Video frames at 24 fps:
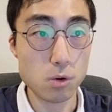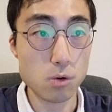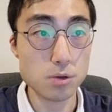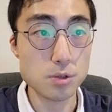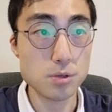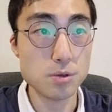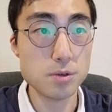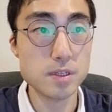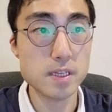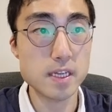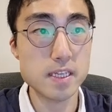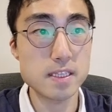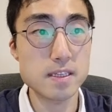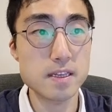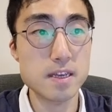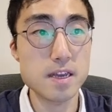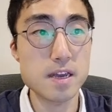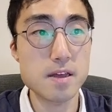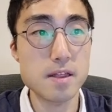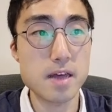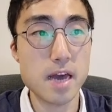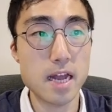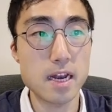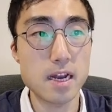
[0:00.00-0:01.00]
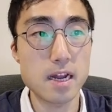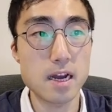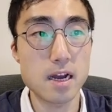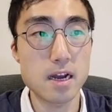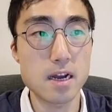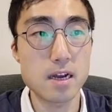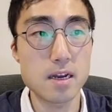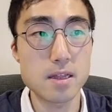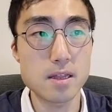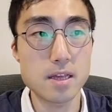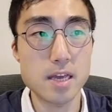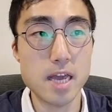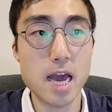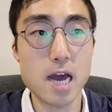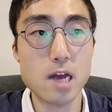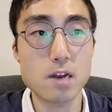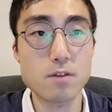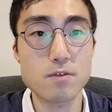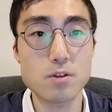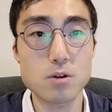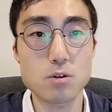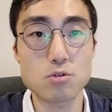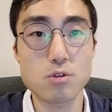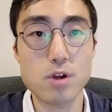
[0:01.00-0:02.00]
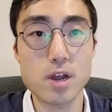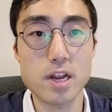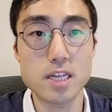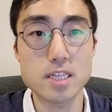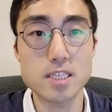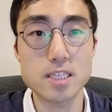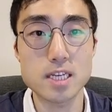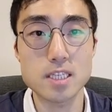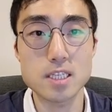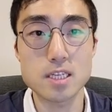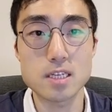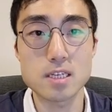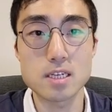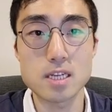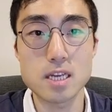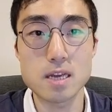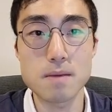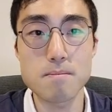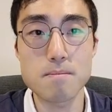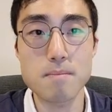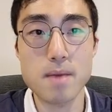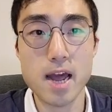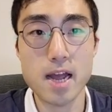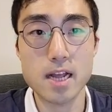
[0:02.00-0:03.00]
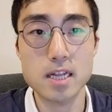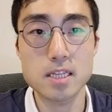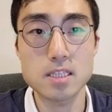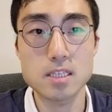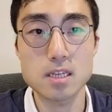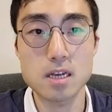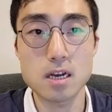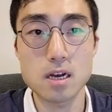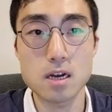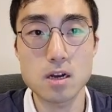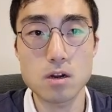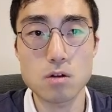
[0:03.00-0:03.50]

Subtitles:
also says here that the outfield training session impacts